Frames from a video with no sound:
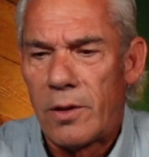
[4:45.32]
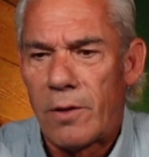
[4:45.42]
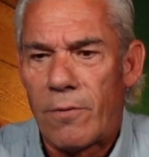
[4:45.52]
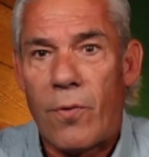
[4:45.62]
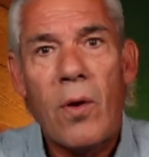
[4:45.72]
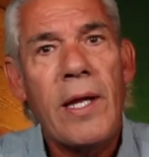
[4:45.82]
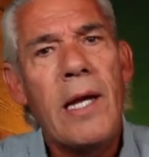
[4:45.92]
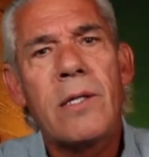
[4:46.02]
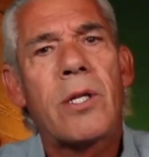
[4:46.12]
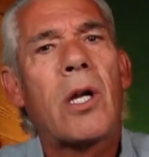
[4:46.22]
40
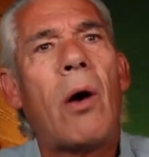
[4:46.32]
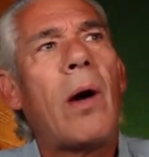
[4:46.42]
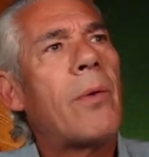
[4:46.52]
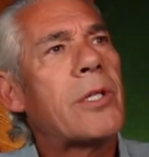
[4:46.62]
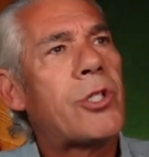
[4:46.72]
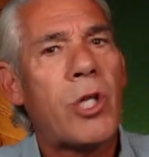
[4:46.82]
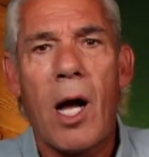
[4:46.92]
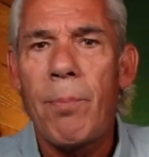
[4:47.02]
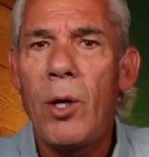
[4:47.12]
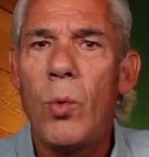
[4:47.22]
years ago, I was
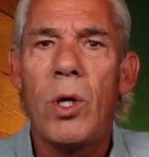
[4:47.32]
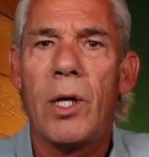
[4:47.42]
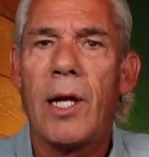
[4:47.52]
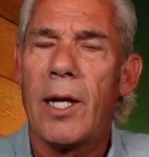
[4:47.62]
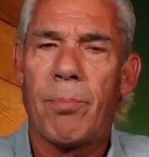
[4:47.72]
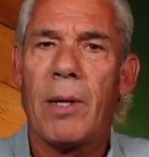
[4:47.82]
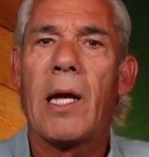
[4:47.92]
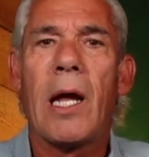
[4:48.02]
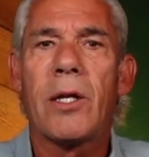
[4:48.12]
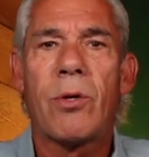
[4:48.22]
chopping wood and it
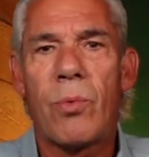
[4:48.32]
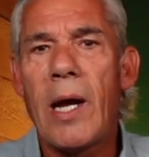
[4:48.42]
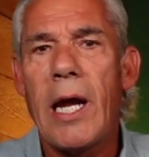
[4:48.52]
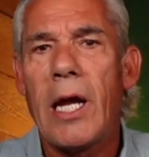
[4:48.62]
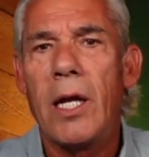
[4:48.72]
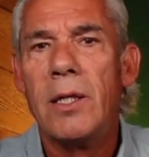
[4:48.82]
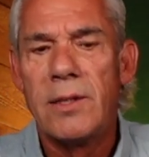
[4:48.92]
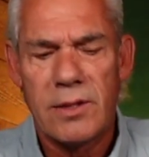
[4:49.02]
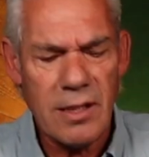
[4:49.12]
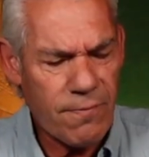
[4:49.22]
began to rain.
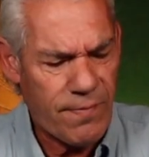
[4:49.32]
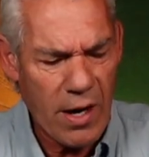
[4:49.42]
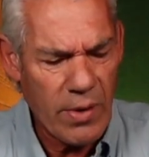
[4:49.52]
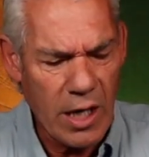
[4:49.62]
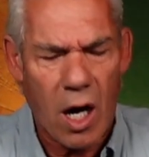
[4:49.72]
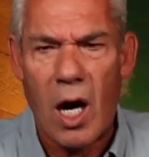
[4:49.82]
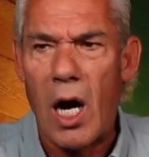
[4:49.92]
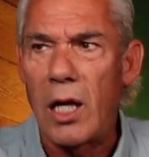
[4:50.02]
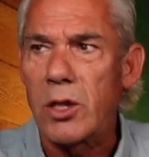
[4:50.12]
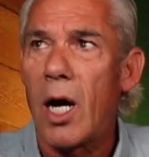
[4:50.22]
Just very
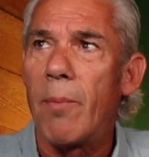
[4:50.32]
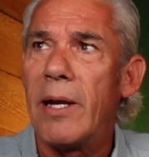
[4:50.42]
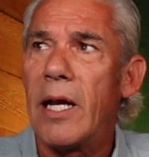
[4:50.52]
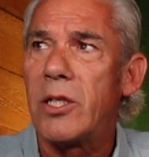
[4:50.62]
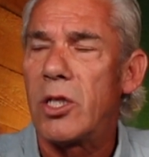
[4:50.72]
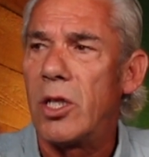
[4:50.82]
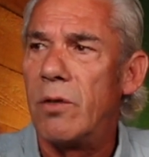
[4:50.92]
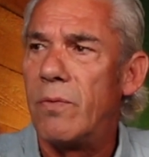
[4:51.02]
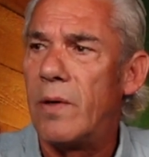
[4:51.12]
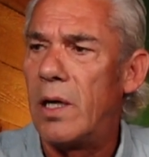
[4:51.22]
odd combination
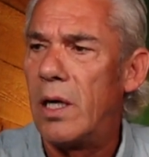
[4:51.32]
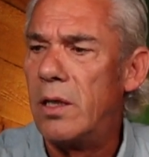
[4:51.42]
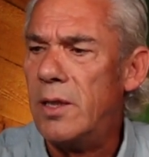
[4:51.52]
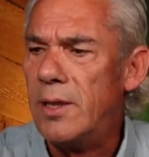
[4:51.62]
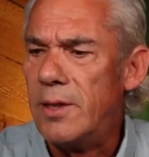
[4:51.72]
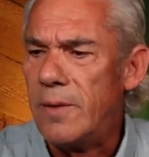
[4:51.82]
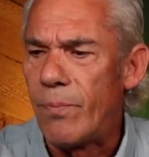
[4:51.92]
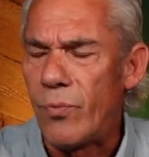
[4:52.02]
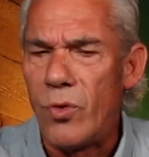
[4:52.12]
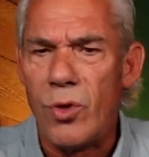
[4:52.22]
of
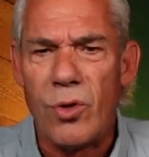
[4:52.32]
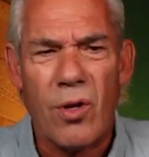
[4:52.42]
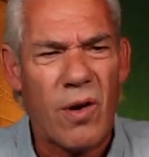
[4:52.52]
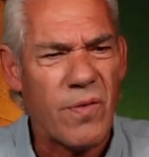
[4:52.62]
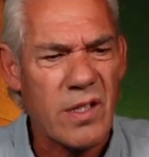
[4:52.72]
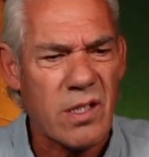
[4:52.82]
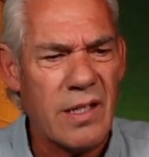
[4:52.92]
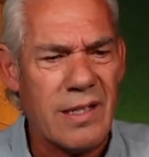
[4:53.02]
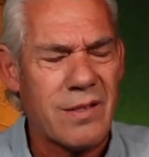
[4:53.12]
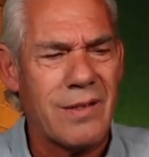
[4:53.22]

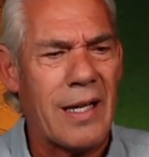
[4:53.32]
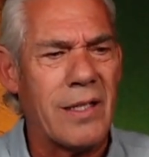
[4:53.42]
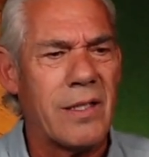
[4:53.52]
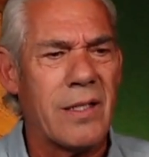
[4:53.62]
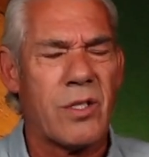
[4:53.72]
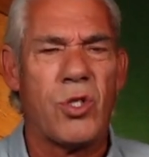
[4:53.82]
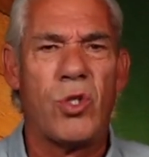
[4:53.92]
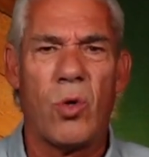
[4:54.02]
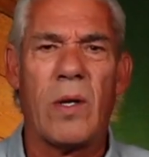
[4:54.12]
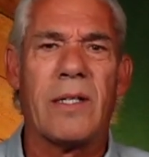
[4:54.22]
nervousness and
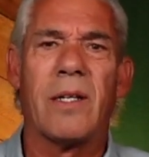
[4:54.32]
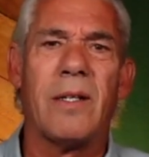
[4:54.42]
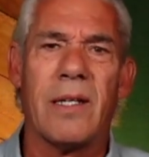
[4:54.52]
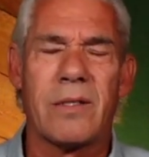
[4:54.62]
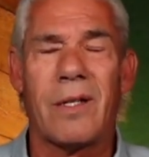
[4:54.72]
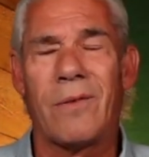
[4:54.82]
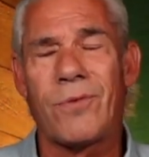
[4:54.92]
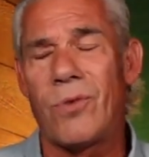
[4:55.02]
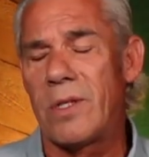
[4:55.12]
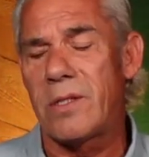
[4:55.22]
disjointedness. And of
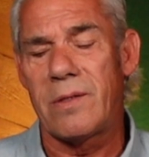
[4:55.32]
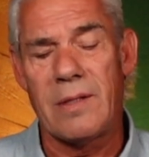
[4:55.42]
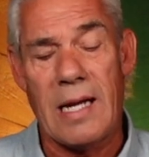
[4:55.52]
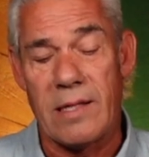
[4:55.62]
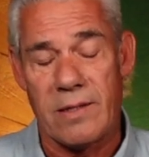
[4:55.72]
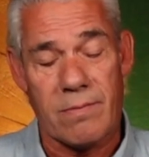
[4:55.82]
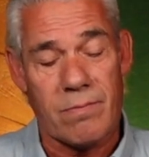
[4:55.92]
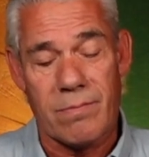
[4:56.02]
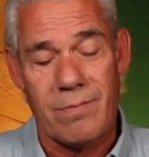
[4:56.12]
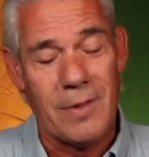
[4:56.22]
course, as
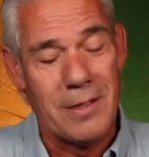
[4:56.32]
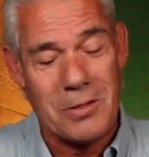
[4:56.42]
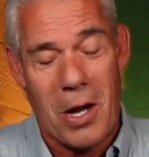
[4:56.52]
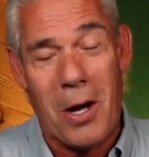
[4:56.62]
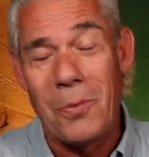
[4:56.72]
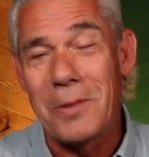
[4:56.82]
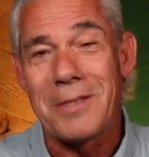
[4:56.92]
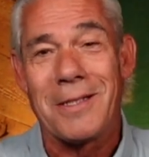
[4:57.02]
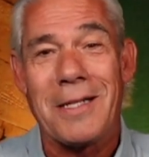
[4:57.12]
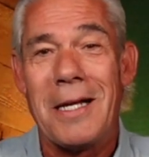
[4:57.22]
is
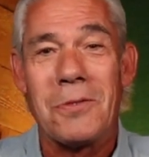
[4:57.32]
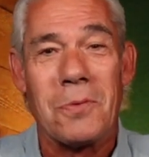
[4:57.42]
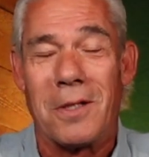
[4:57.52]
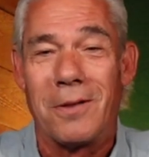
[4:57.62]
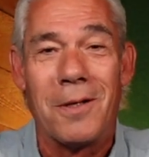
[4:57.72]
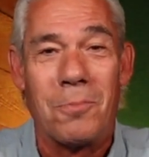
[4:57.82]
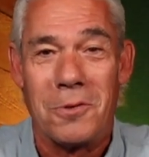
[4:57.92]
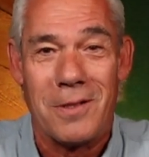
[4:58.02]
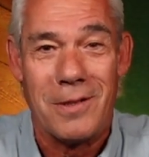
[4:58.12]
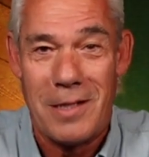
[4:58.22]
always the case with the
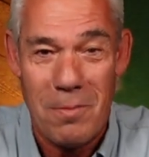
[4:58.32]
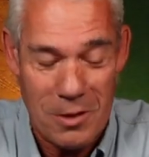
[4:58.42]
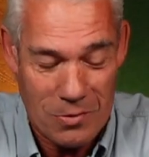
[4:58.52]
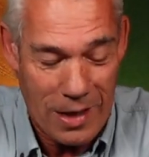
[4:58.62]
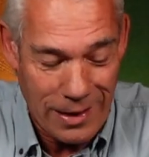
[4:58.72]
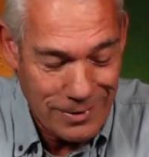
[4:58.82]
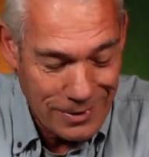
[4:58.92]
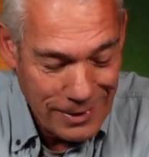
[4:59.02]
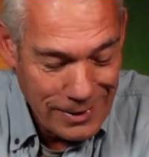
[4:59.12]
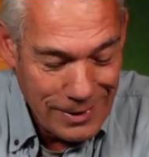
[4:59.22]
liberals and Democrats,
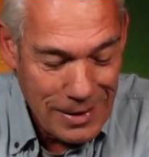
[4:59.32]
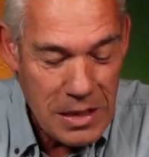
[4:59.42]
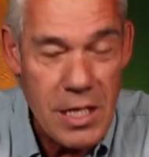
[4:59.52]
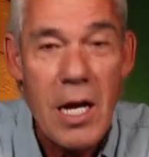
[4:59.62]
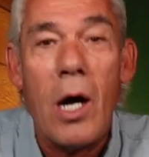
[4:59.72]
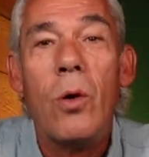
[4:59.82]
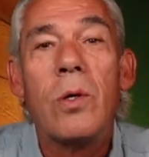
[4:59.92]
no